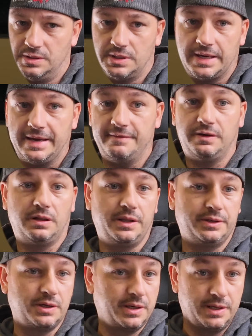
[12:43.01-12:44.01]
I haven't
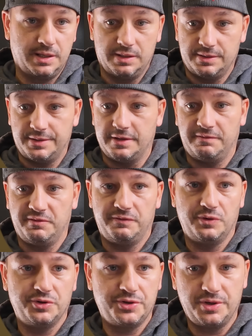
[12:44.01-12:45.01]
clicked on any of this stuff
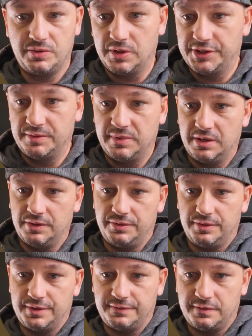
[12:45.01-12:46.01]
before, so you're watching me go
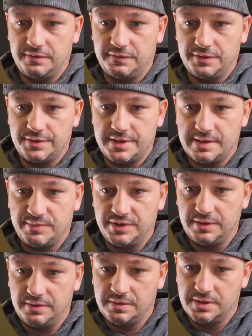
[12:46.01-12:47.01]
through this for the first time
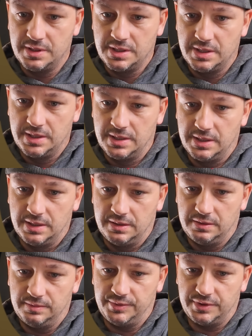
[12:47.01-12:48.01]
too.
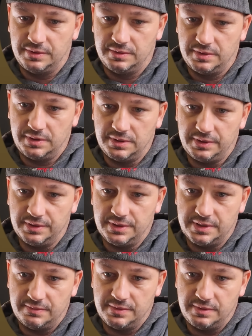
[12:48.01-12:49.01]
Oops, I clicked on
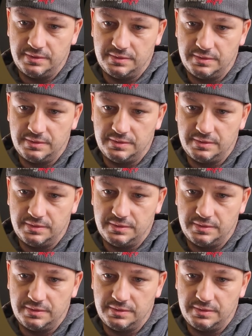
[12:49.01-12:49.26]
that one.